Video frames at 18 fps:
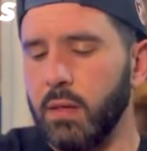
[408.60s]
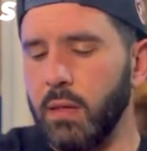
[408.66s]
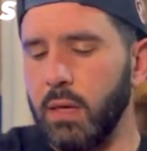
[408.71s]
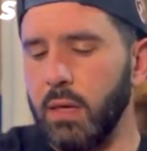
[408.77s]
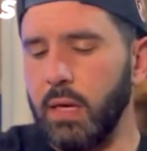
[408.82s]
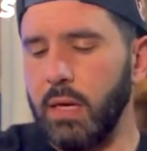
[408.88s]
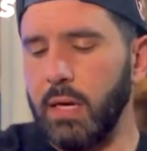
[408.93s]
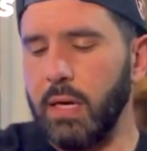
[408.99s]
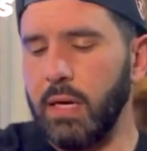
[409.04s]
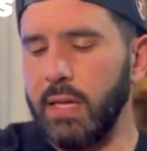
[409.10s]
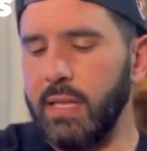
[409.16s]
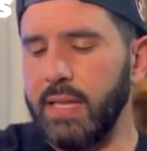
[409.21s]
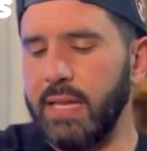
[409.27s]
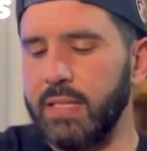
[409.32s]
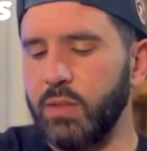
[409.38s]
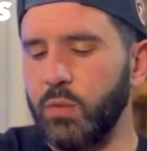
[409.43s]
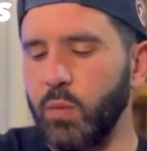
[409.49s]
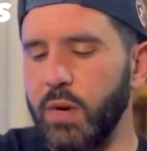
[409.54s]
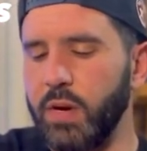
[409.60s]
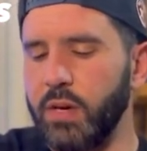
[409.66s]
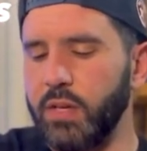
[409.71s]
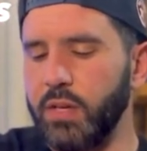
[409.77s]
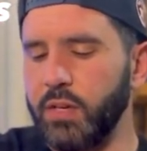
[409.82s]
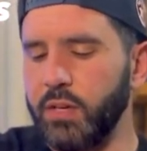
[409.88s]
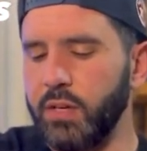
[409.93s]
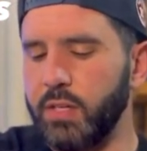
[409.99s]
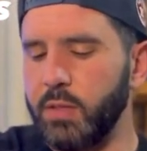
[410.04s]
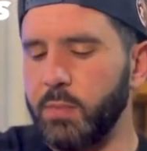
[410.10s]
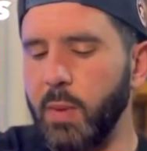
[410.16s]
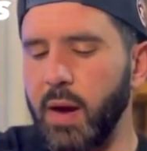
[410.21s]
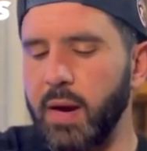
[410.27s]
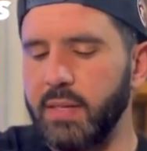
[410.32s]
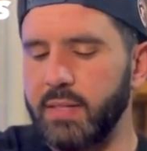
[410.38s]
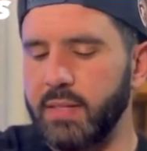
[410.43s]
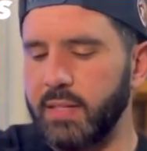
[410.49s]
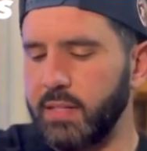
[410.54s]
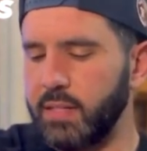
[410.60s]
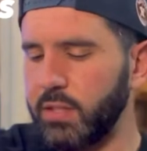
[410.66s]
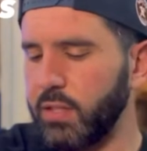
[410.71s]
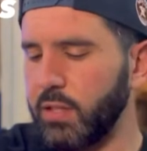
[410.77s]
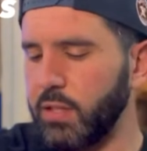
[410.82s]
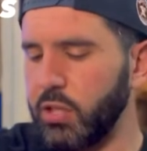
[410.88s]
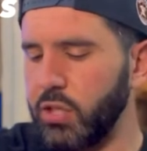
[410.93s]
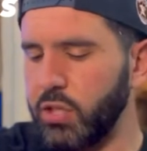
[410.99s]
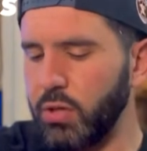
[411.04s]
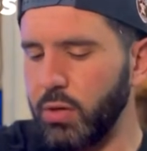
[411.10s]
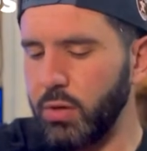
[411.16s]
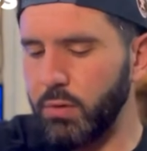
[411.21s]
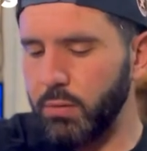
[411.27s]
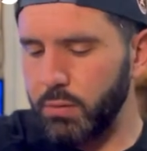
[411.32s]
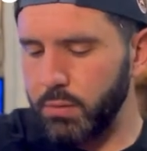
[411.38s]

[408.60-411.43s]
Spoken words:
that's where your spine ticks are gonna show.